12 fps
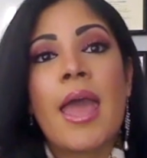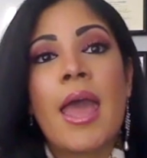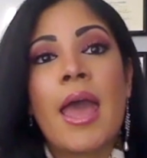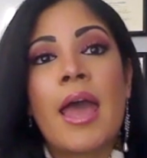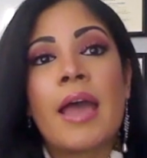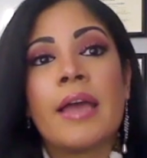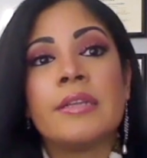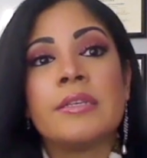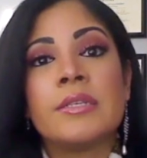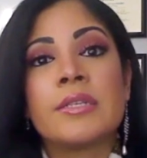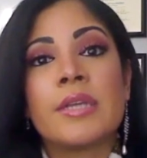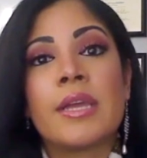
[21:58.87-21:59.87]

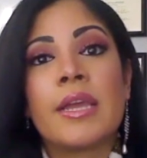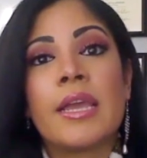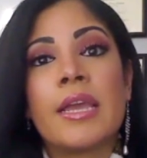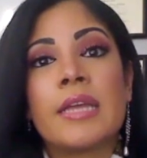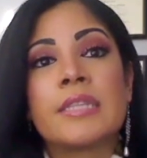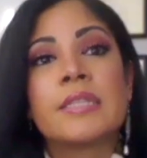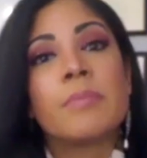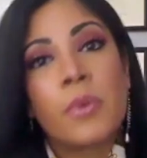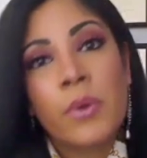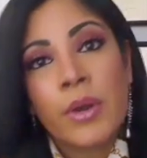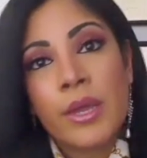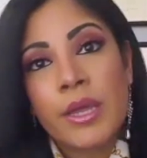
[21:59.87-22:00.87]
And it's
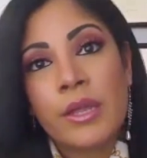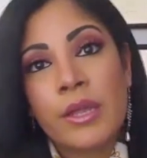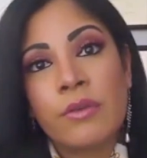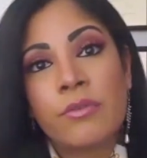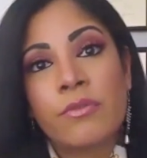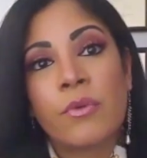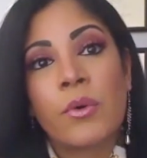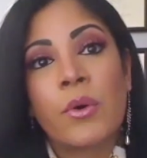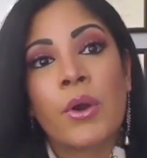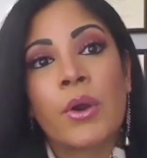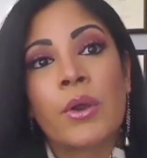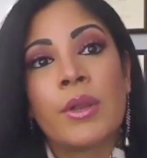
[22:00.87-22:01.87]
important
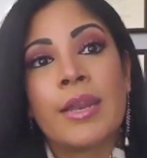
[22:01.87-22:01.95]
for